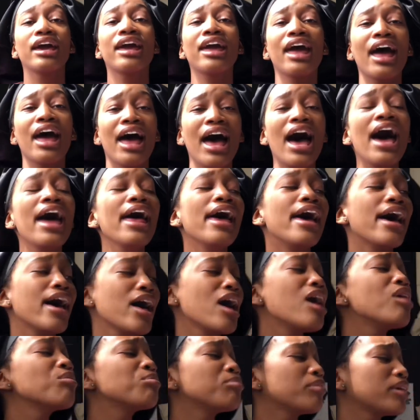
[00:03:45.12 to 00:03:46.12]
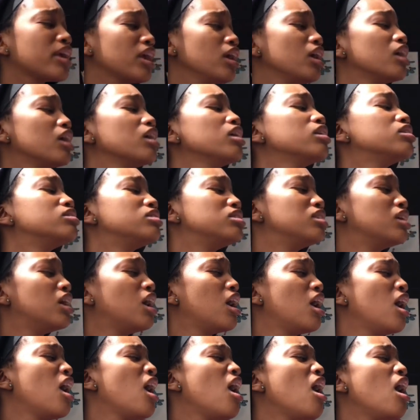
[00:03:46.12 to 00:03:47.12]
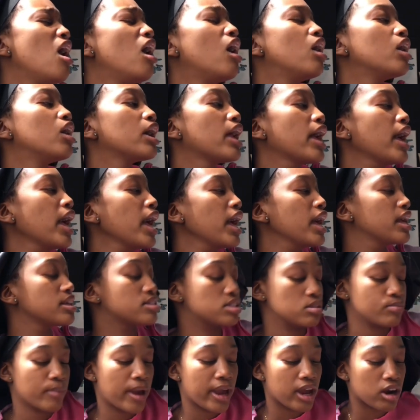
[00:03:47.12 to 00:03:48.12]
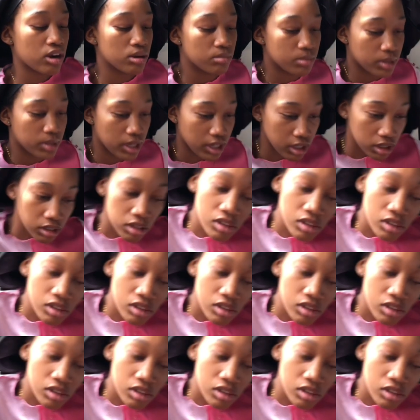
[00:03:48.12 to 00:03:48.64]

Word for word: God help me. Hey, see my cream there.